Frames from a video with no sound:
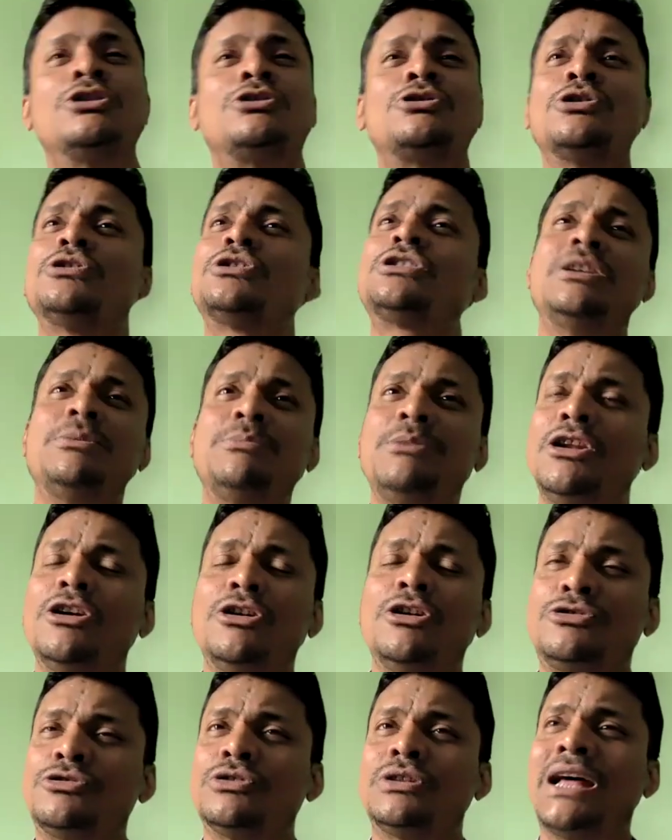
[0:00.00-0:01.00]
So
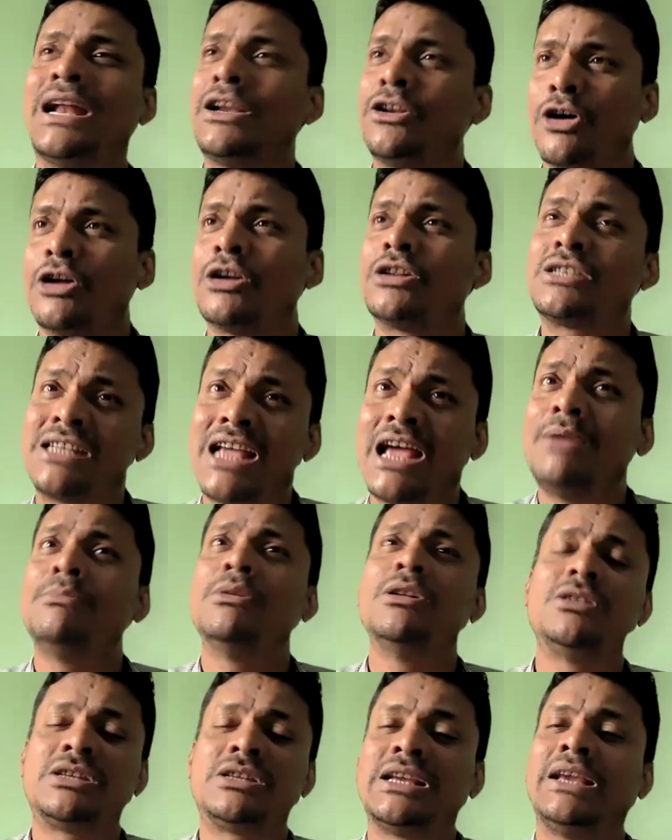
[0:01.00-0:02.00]
similar to that, or
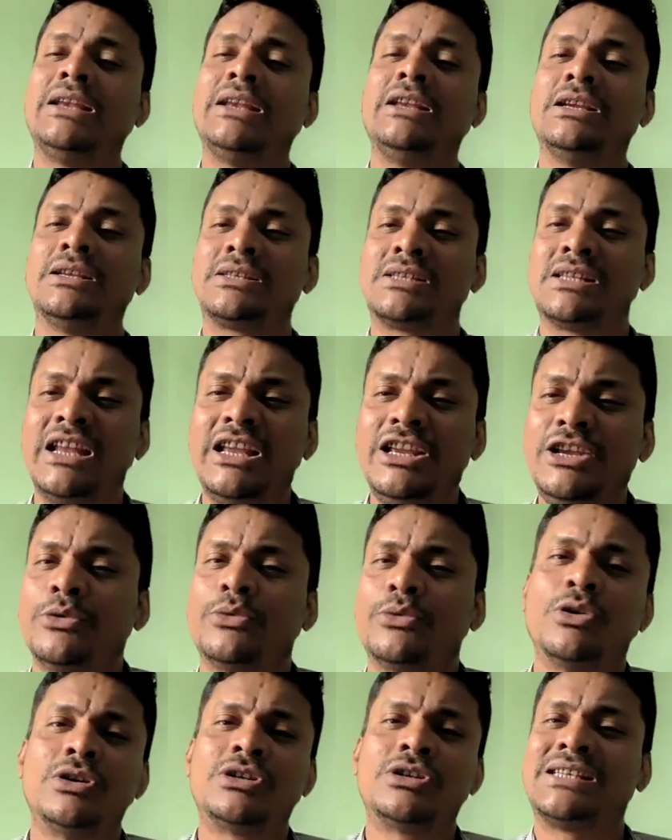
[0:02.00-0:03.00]
simultaneously, you
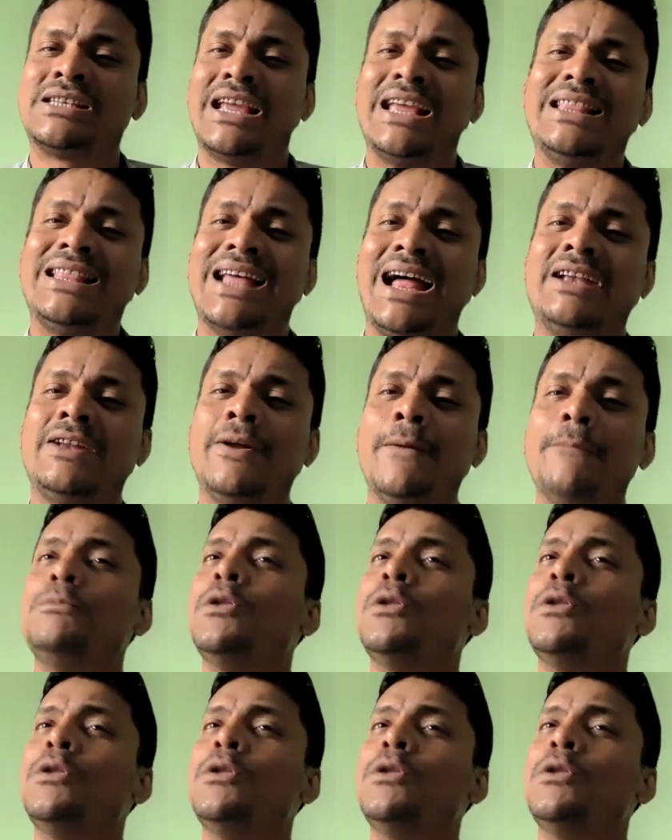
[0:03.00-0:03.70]
could say that